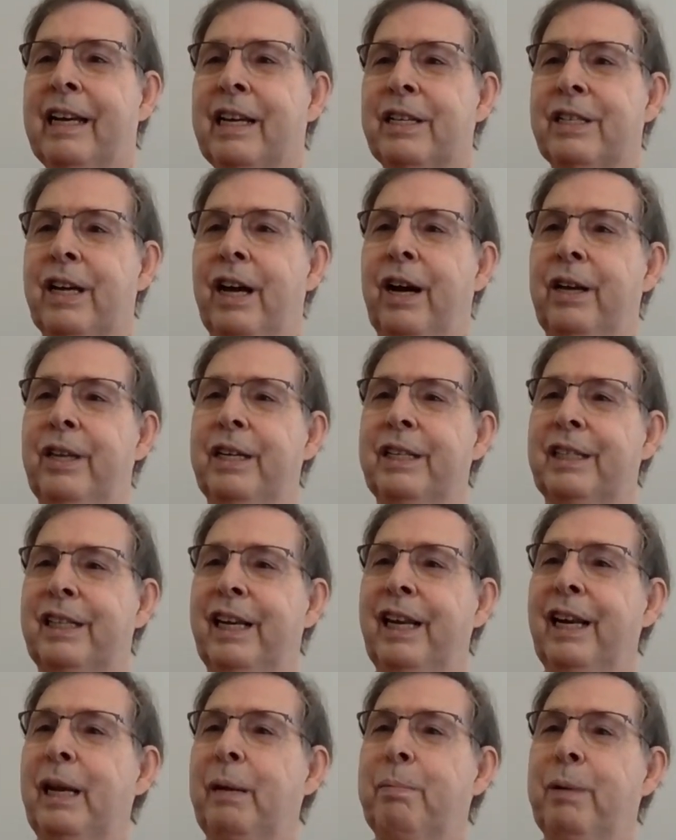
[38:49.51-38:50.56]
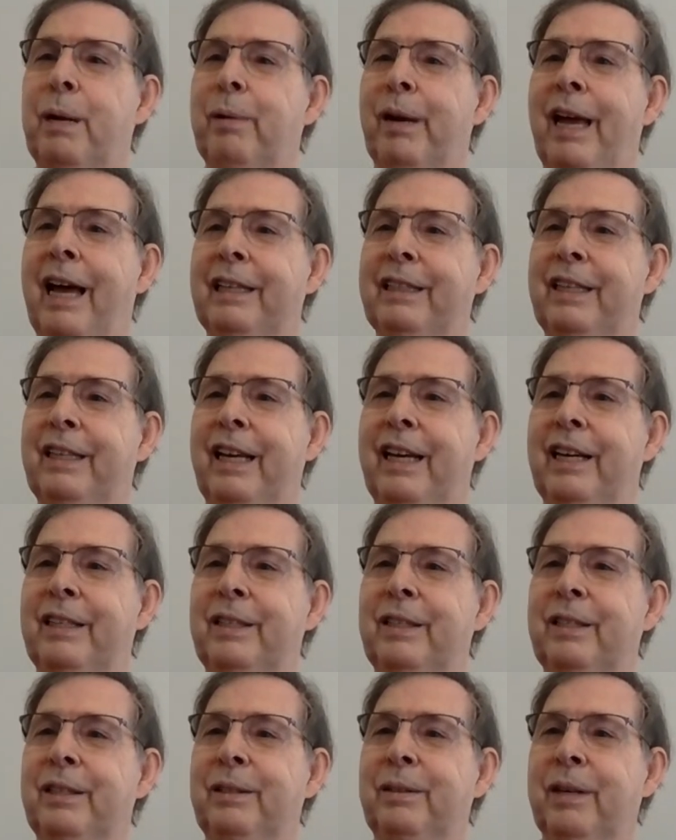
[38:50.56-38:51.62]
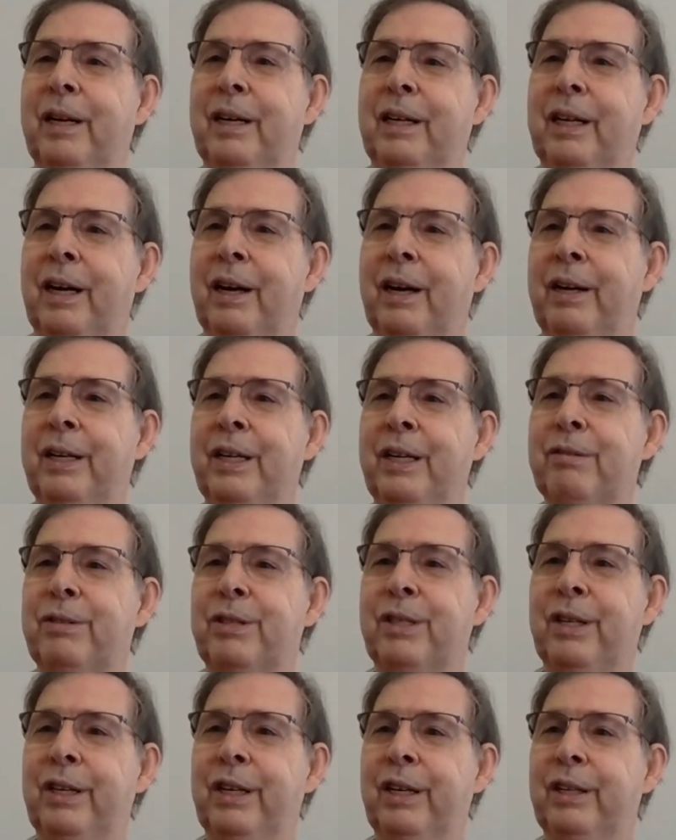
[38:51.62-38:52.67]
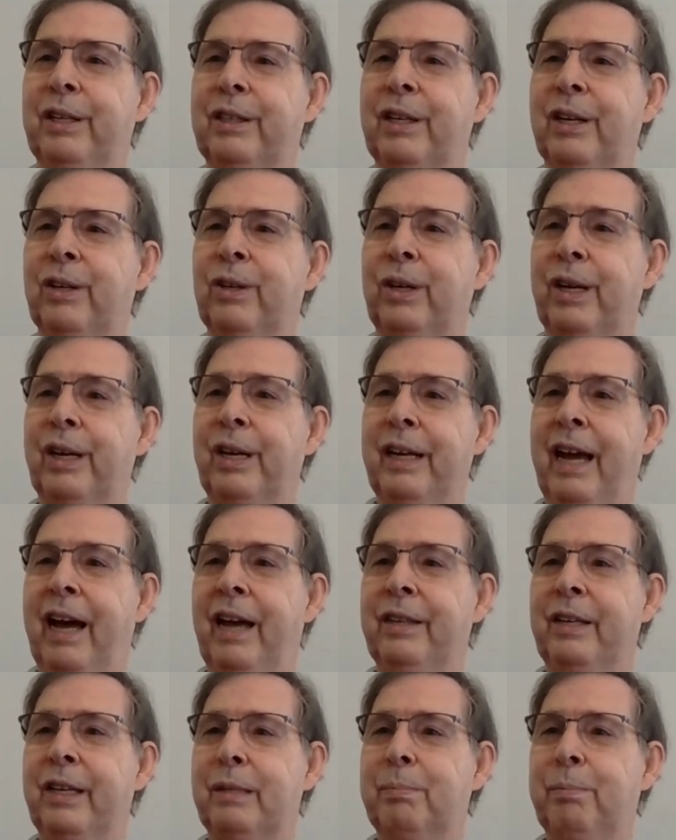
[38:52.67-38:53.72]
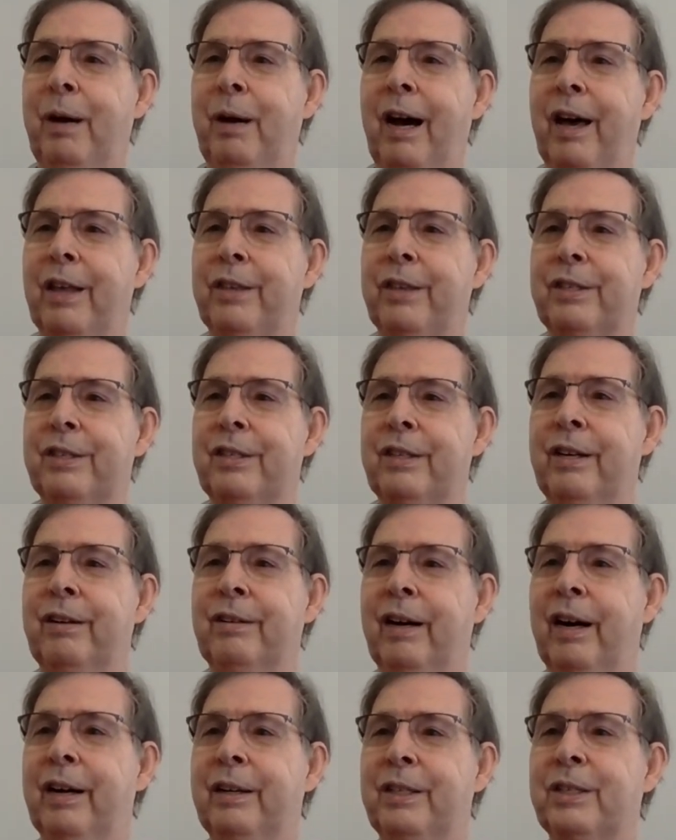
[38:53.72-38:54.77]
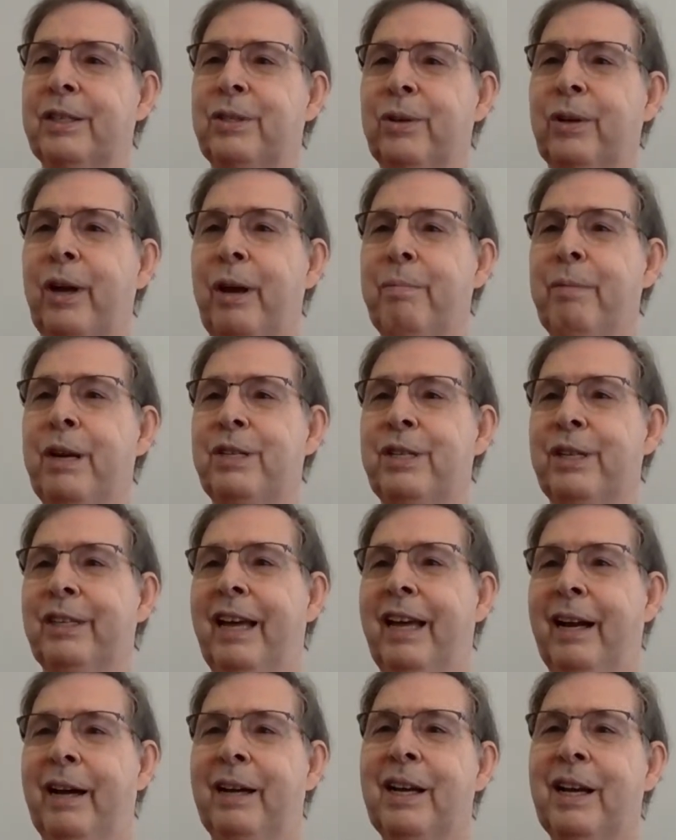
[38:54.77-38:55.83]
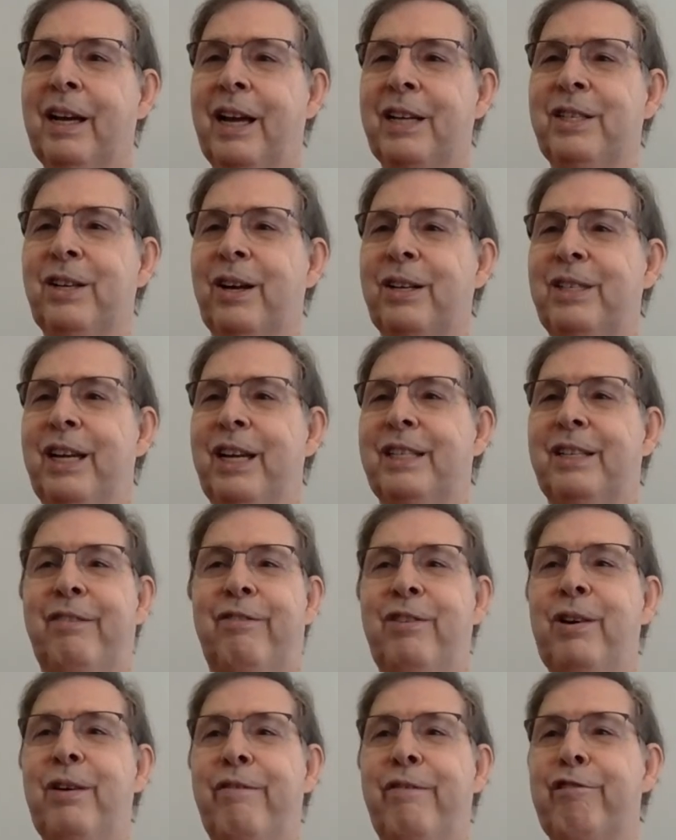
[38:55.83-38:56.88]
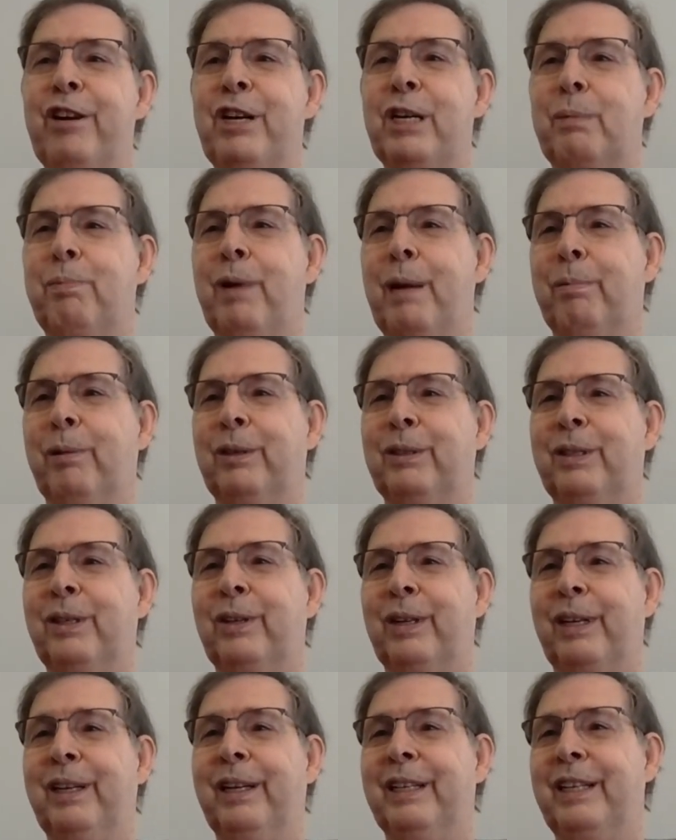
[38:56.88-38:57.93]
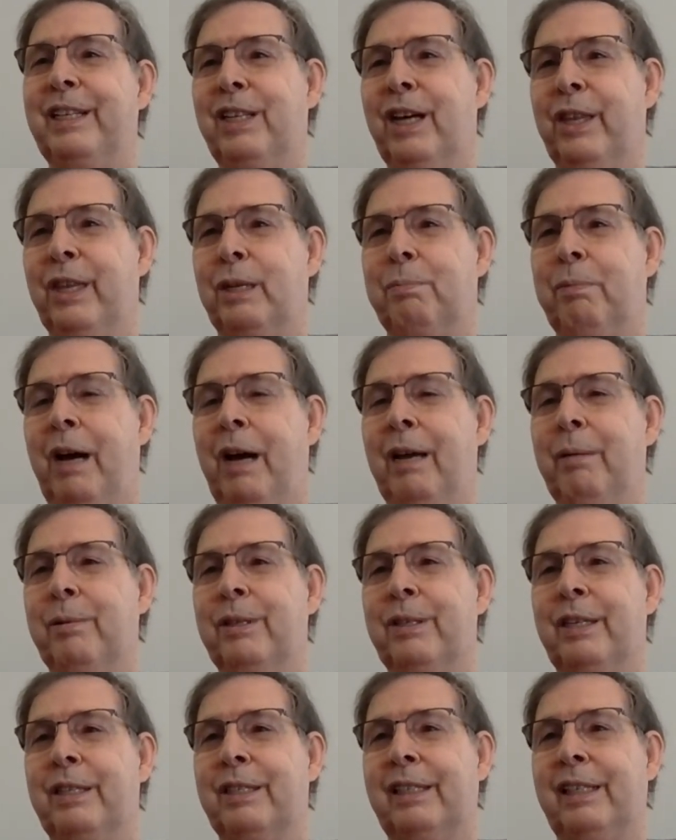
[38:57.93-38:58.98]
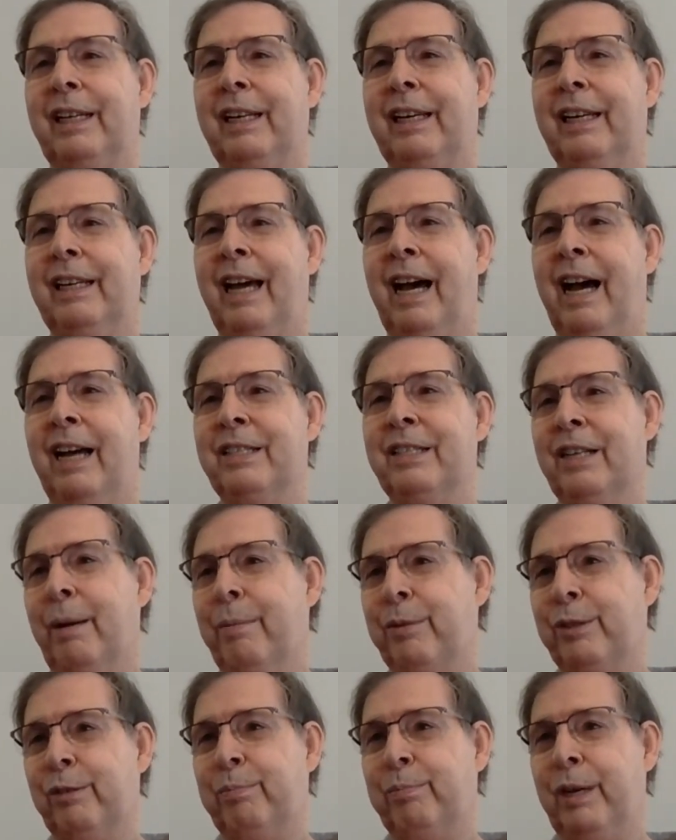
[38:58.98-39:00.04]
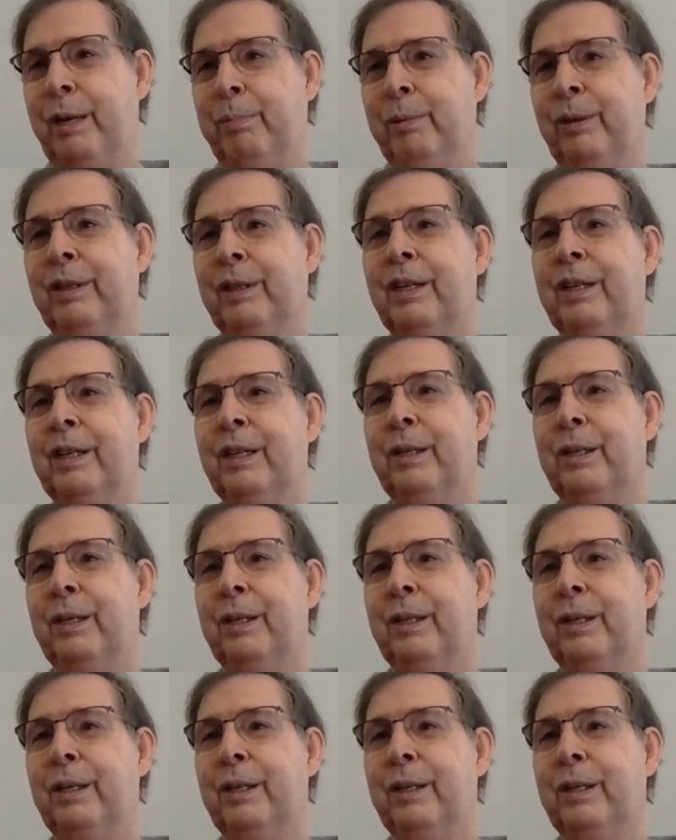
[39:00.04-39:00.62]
So there's clearly people out there who are interested in looking down this path. So I just thought I'd mention that. It's not just a few fringe people looking at each other's papers. There's clearly large numbers of people